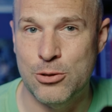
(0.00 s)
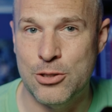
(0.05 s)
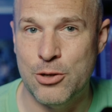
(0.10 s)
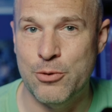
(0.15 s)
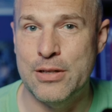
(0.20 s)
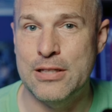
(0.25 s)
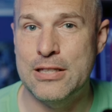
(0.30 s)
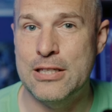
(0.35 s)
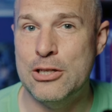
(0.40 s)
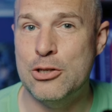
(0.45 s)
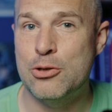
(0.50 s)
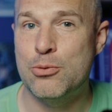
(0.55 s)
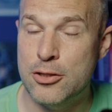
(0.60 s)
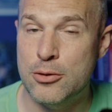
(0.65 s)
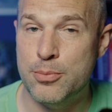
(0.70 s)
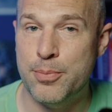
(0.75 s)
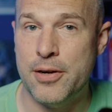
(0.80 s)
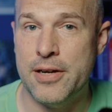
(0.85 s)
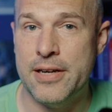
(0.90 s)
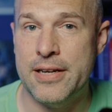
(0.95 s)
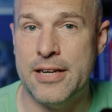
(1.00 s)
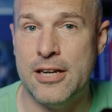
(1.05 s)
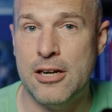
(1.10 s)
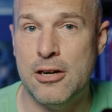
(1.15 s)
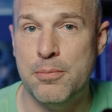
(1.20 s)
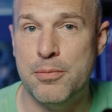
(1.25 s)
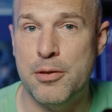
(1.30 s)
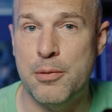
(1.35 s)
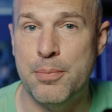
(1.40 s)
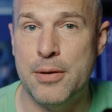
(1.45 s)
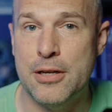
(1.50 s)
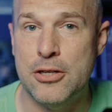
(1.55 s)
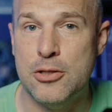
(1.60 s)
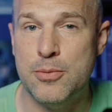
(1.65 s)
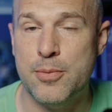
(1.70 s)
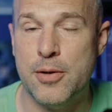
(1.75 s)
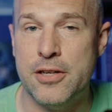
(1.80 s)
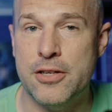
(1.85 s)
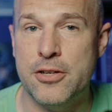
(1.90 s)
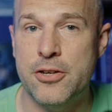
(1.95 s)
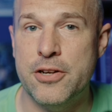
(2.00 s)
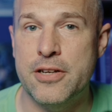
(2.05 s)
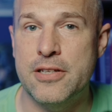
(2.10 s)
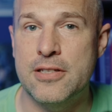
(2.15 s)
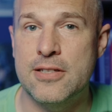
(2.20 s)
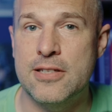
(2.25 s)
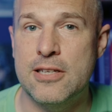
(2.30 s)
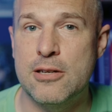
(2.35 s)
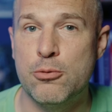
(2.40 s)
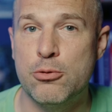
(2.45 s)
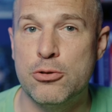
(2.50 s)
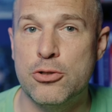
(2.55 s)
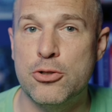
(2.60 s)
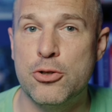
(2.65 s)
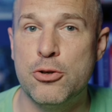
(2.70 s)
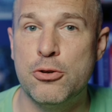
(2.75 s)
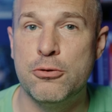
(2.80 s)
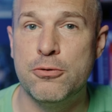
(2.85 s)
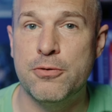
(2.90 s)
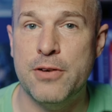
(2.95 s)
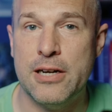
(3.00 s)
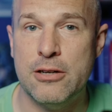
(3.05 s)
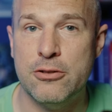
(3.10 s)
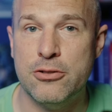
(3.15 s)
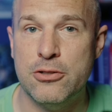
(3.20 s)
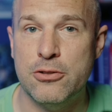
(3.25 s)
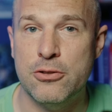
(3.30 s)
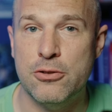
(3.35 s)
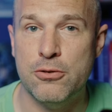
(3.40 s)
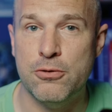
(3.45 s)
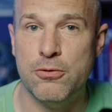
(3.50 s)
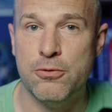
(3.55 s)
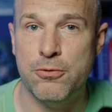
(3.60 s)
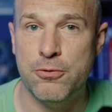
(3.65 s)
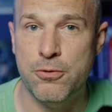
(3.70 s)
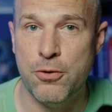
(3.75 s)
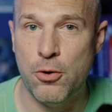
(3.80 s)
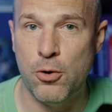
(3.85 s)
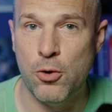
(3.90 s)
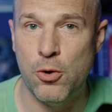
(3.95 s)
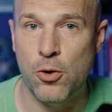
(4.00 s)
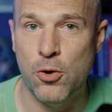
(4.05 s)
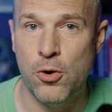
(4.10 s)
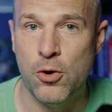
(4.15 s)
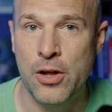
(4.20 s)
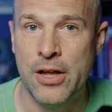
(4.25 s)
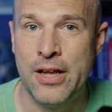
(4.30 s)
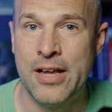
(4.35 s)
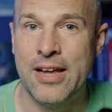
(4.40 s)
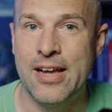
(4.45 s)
So it did spike up. The big spike you can see was 2004.